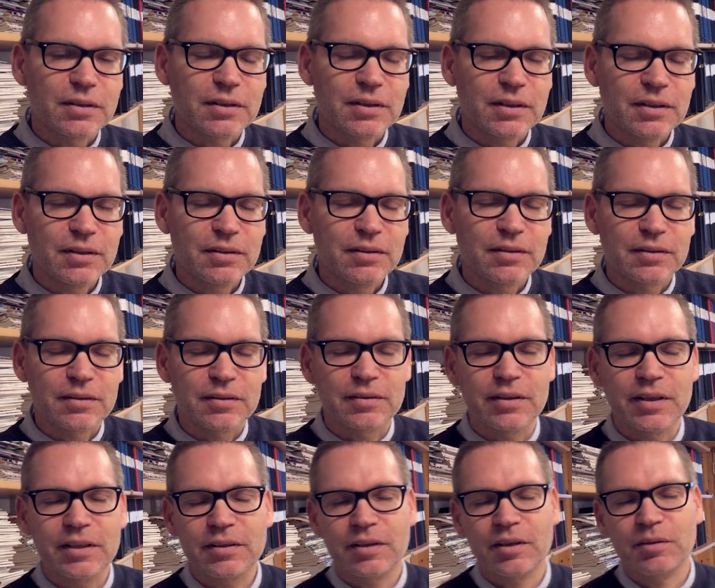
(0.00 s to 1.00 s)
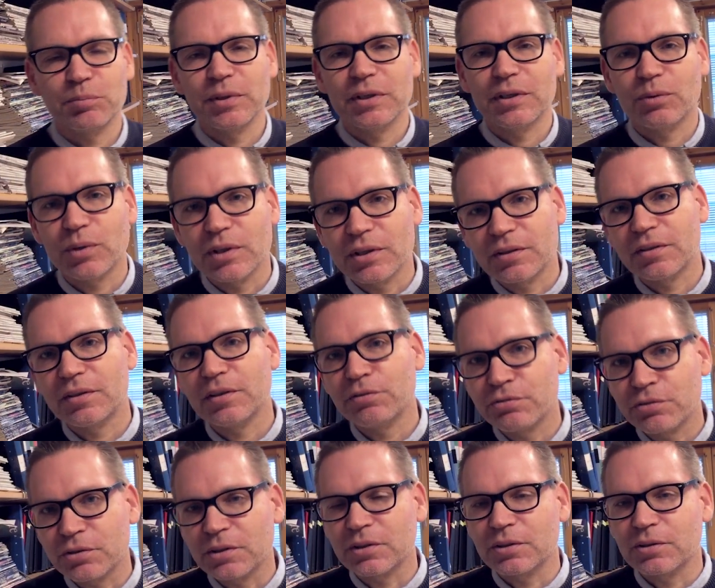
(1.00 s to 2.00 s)
And that can be quite
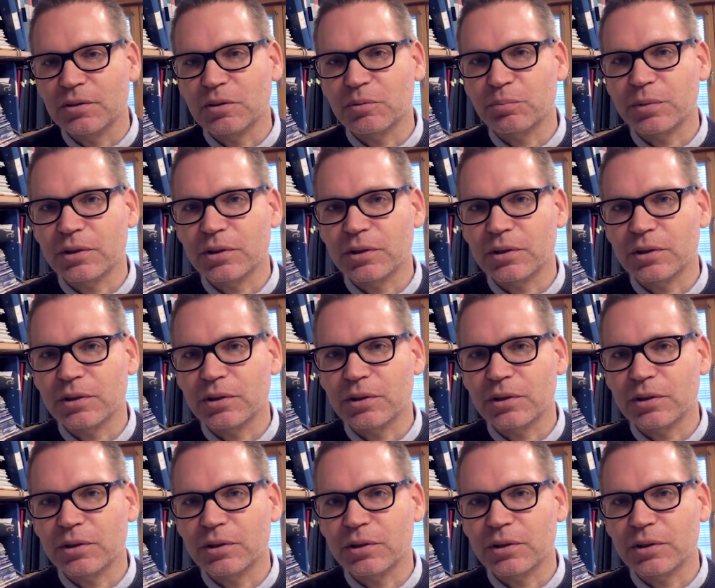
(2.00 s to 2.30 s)
difficult